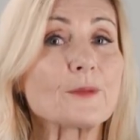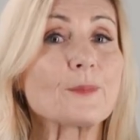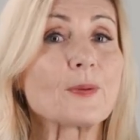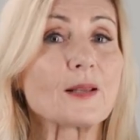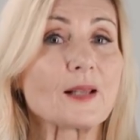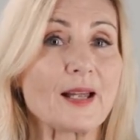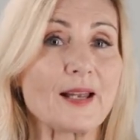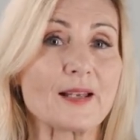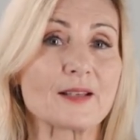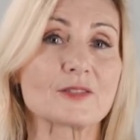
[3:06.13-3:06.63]

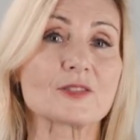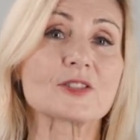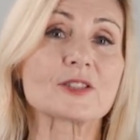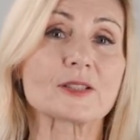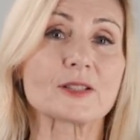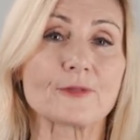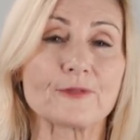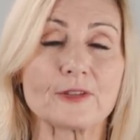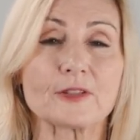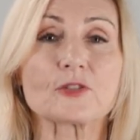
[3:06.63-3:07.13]
plans
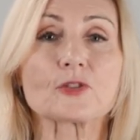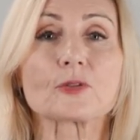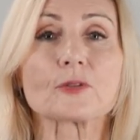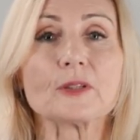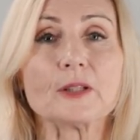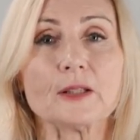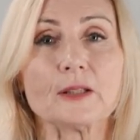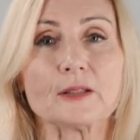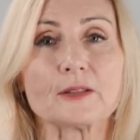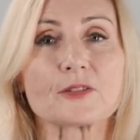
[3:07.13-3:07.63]
to fit your
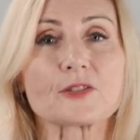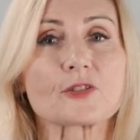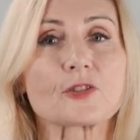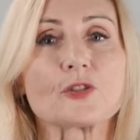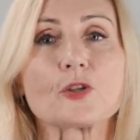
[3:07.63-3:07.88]
needs,